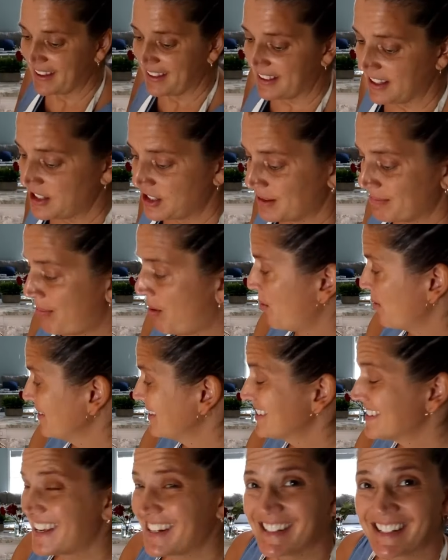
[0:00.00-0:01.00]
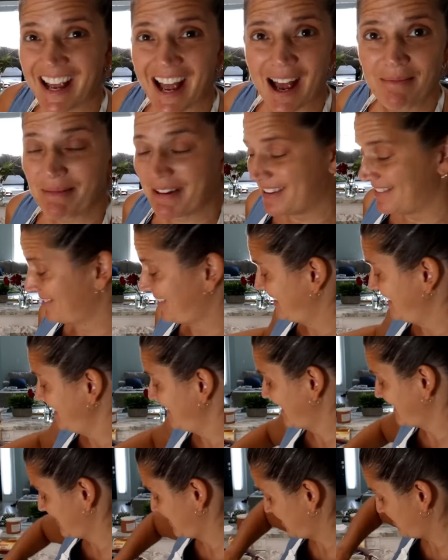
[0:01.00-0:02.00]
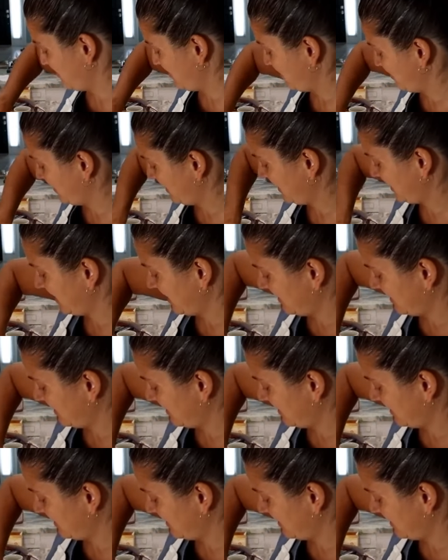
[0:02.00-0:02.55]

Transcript: And I think just pour this on top think that's going to be